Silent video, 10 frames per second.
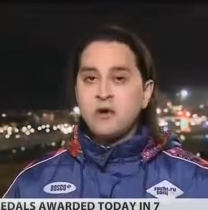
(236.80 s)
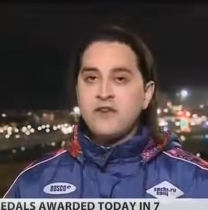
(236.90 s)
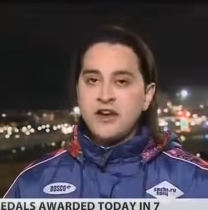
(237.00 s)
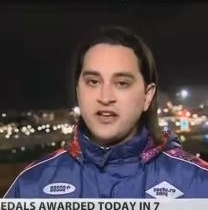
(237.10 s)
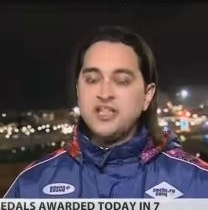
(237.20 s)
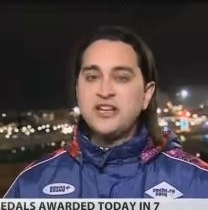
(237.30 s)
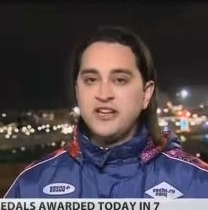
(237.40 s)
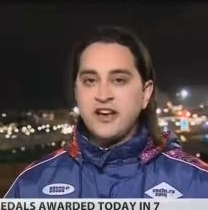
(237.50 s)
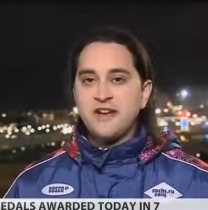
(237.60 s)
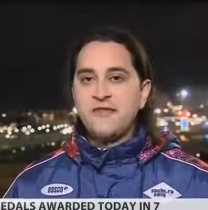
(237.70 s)
Well,
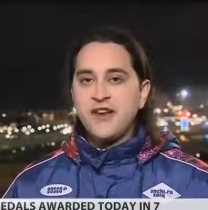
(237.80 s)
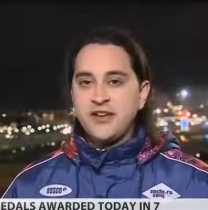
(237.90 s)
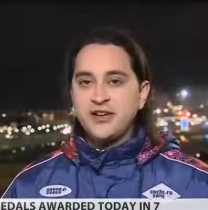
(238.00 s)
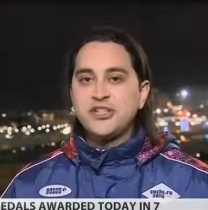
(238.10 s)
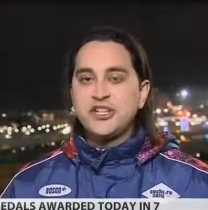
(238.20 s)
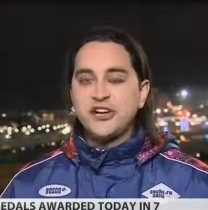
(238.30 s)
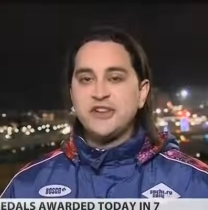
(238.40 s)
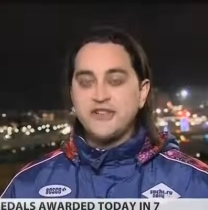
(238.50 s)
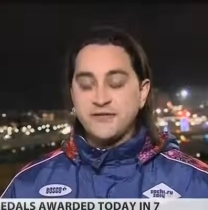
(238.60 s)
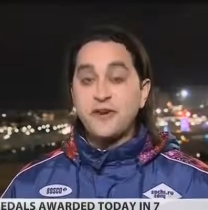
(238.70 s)
actually a uh, fairly good
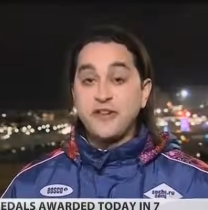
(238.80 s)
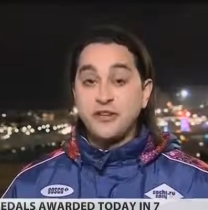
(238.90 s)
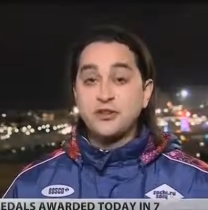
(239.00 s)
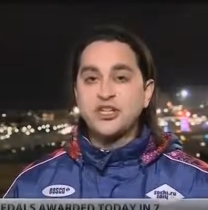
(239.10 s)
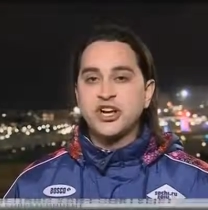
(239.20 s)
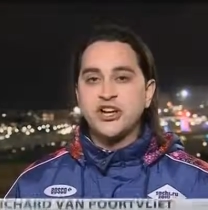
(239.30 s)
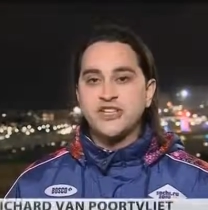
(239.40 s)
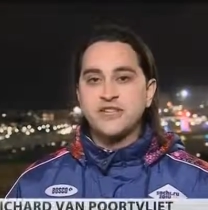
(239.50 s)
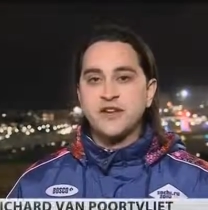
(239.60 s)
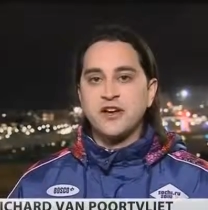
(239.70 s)
chance. There's a very good
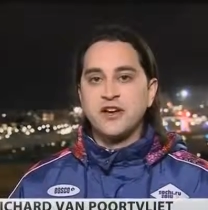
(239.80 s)
chance of